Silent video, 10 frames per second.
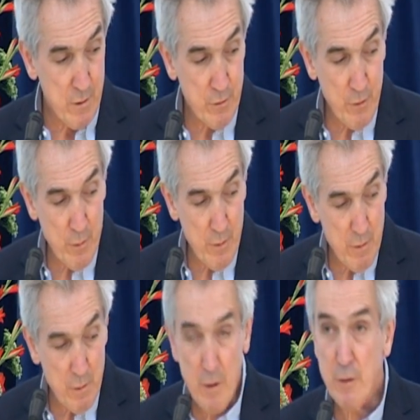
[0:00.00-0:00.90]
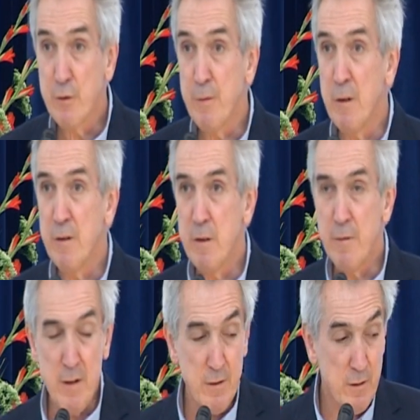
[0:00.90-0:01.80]
So, severity of
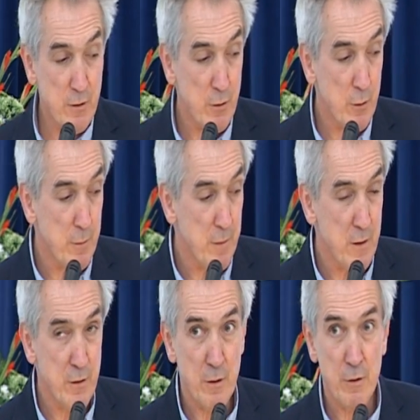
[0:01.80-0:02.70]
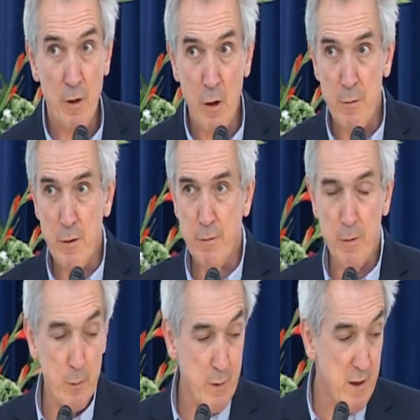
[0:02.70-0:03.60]
eating disorder features over the
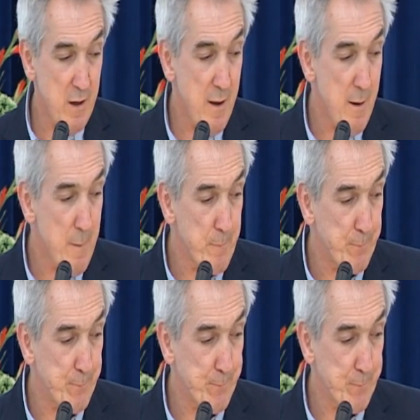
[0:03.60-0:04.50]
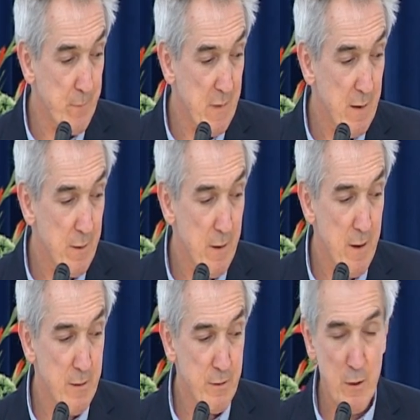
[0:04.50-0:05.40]
following year.
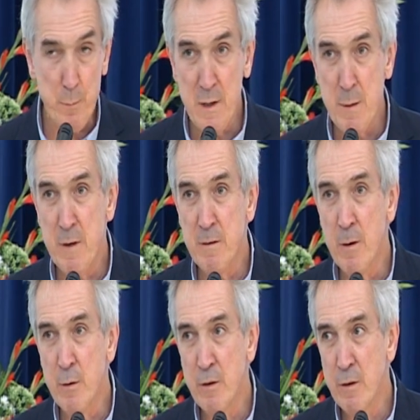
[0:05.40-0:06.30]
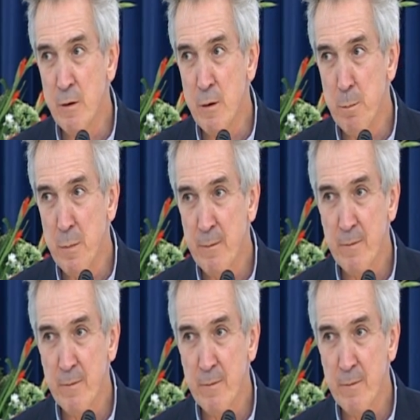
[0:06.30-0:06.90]
There's the bulimia nervosa group.